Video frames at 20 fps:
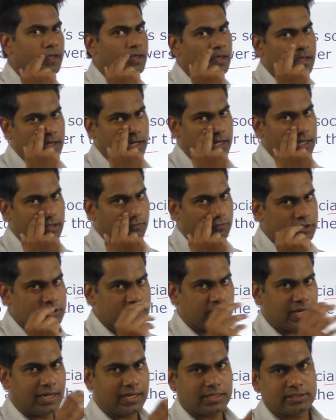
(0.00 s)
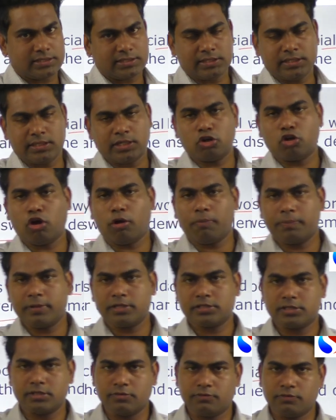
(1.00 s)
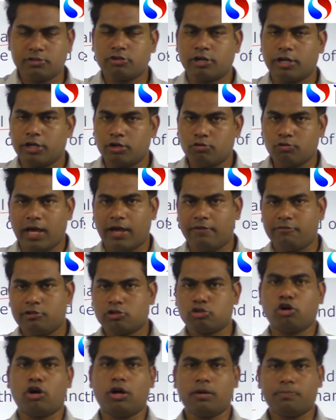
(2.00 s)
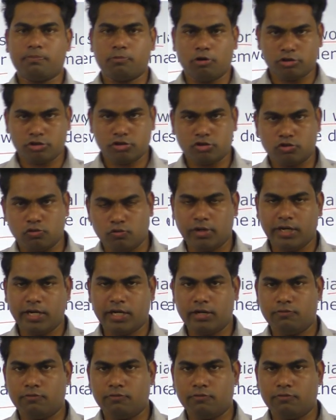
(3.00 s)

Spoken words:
Right? We select certain topics and we try to have a thought process over it.